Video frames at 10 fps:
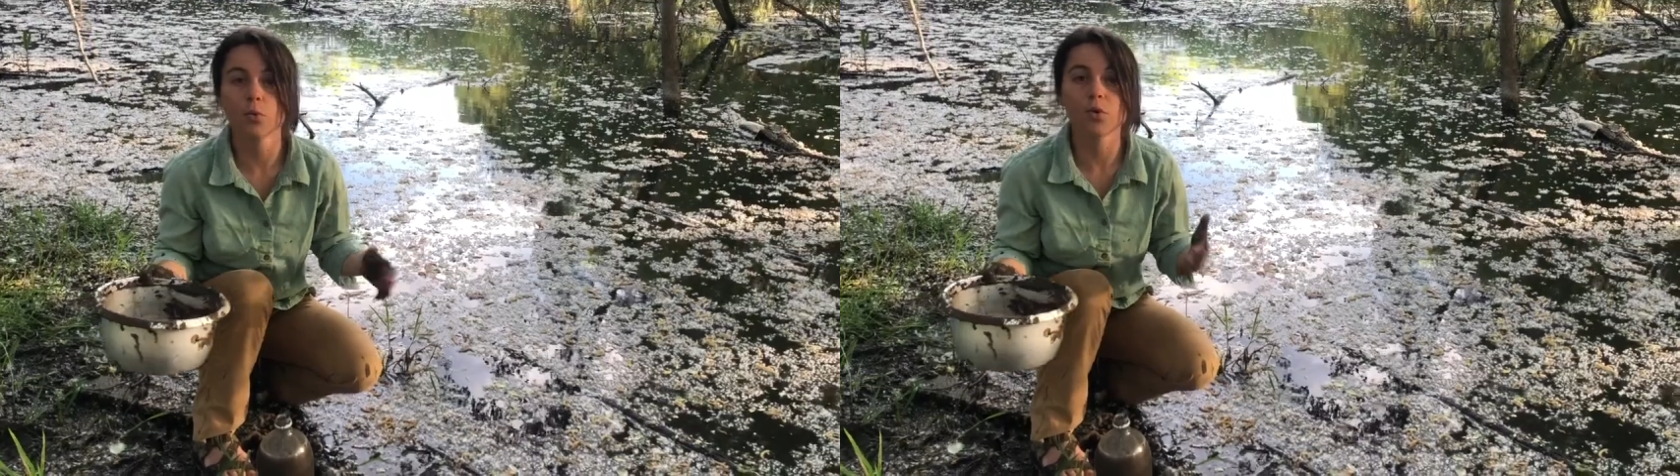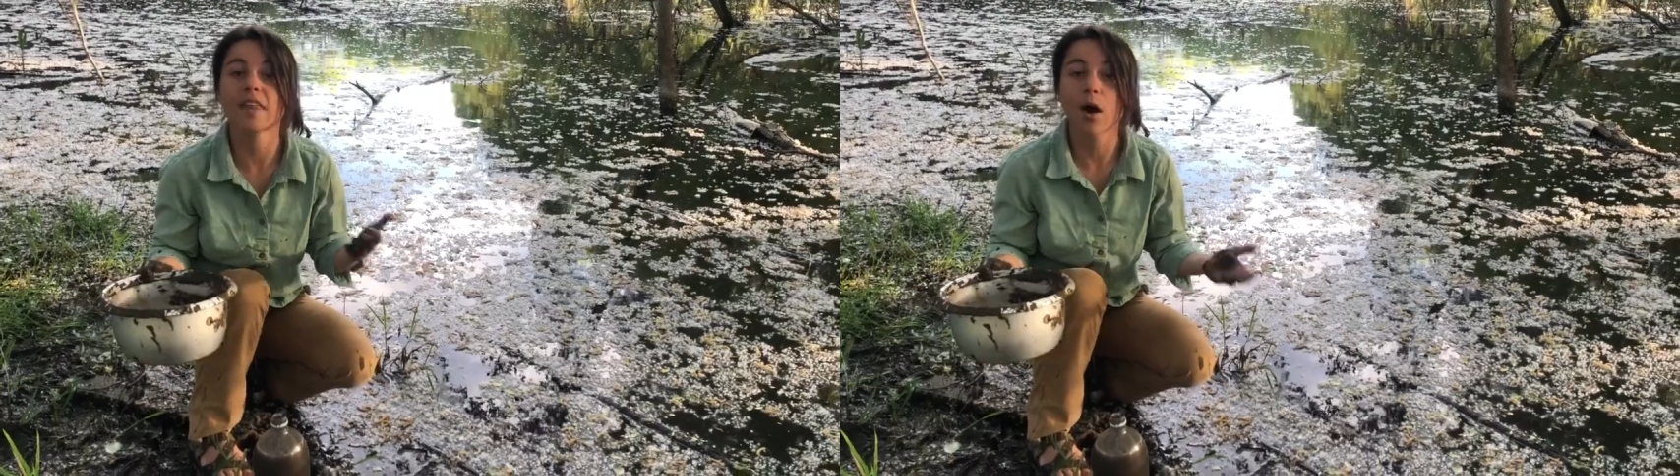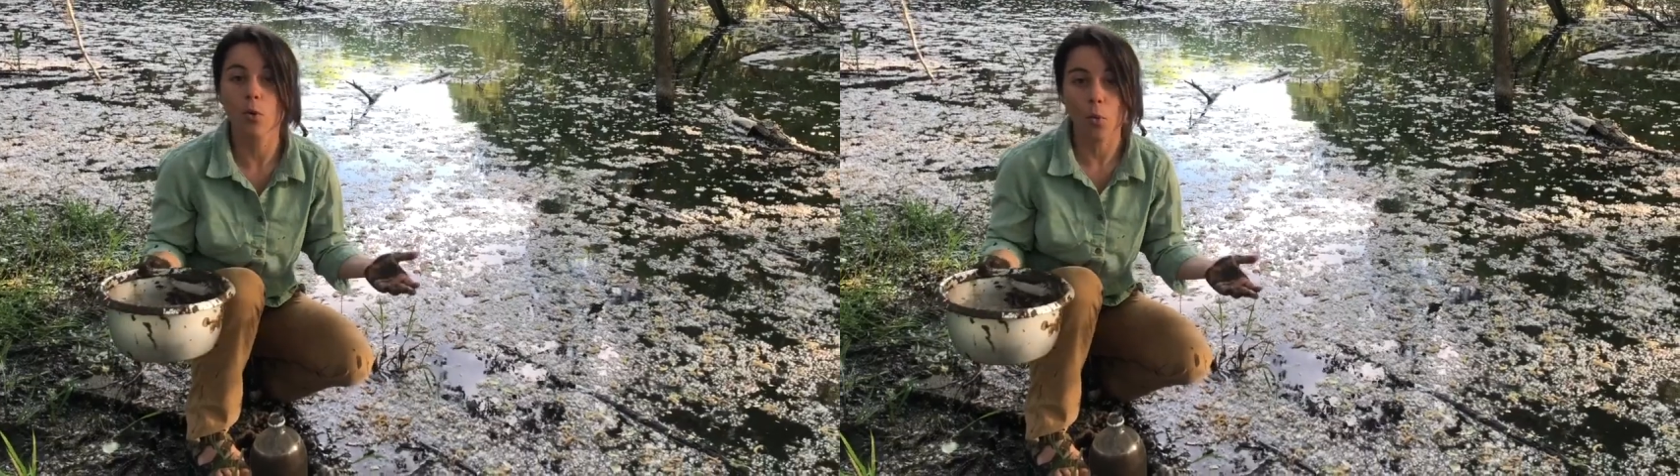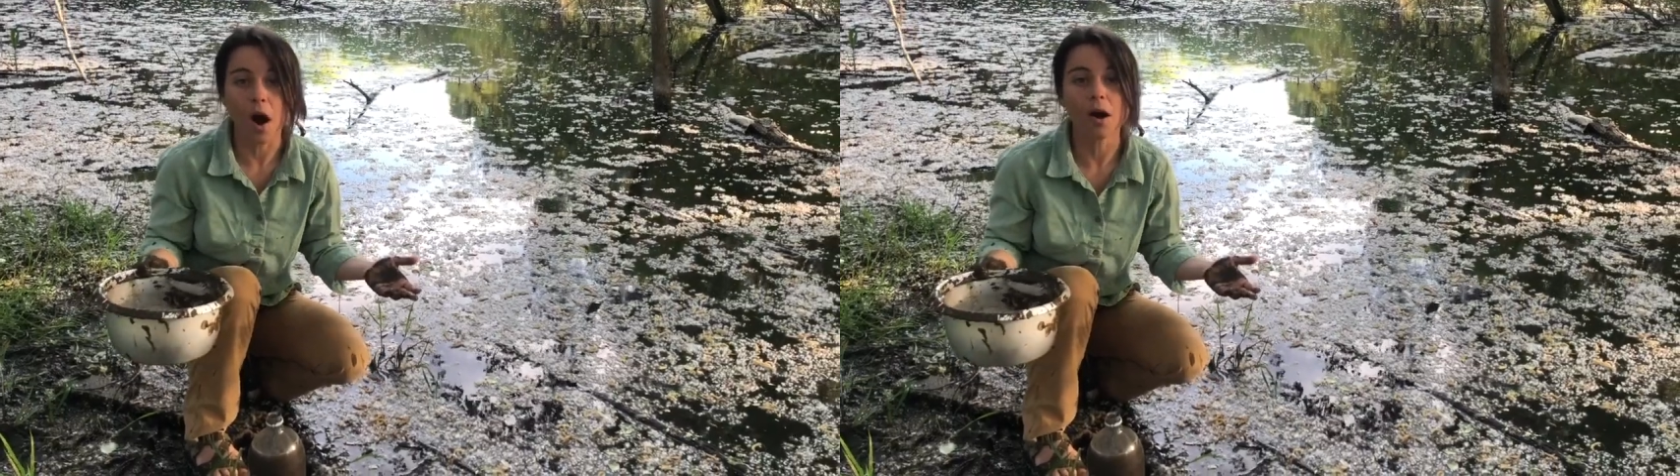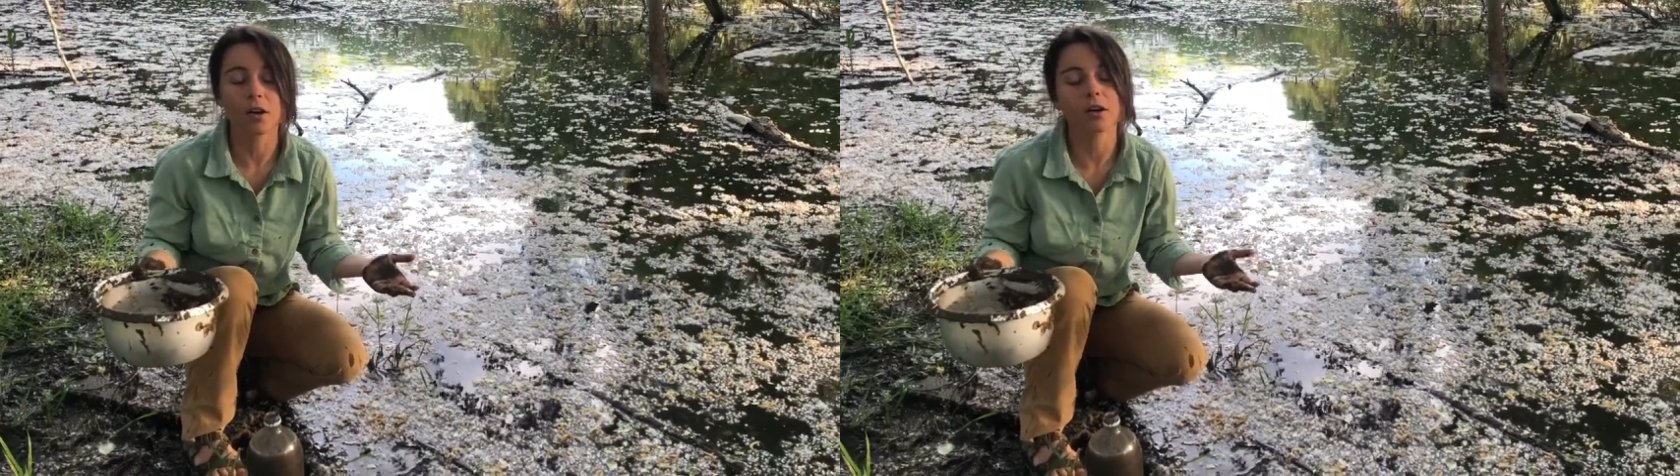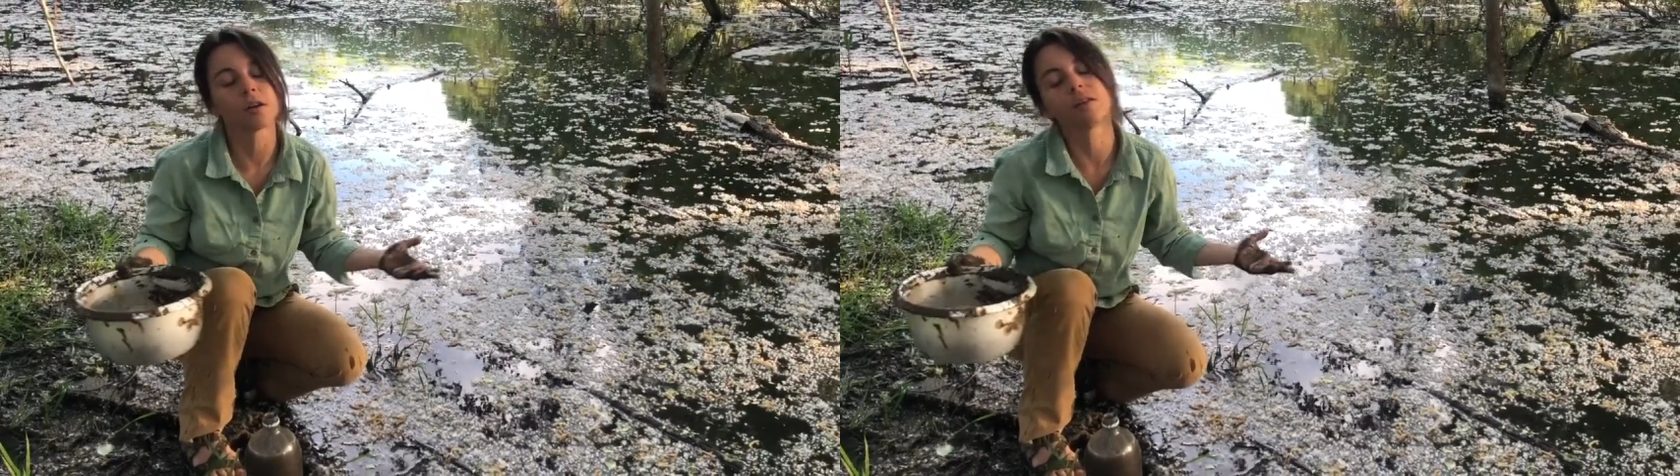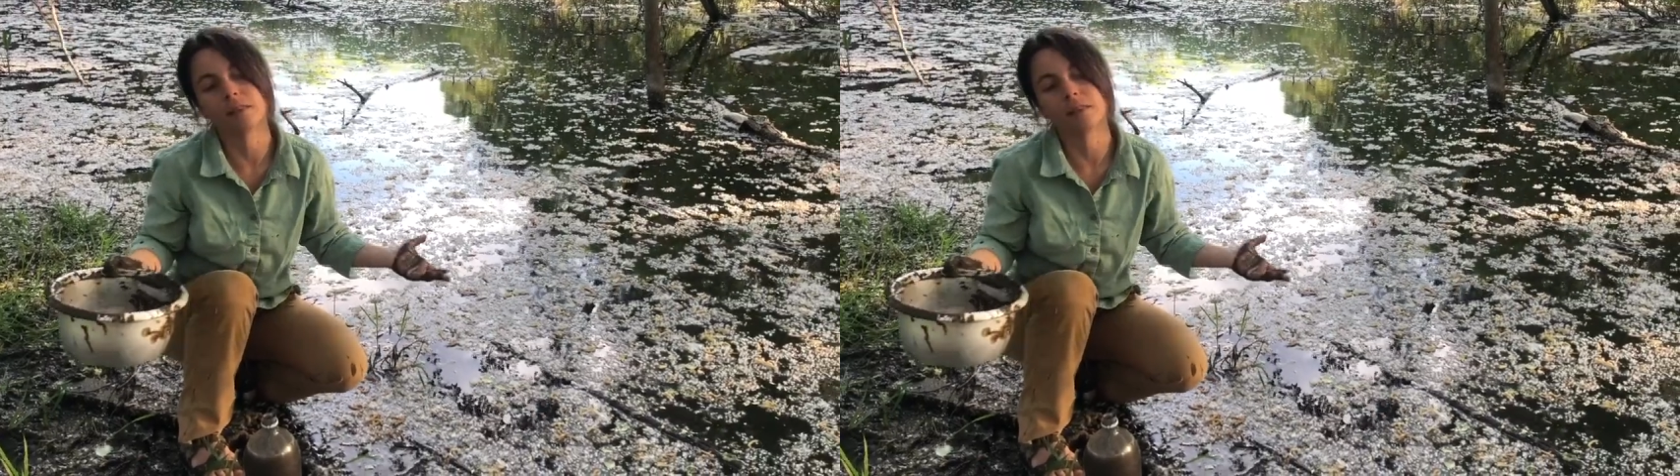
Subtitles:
Without water,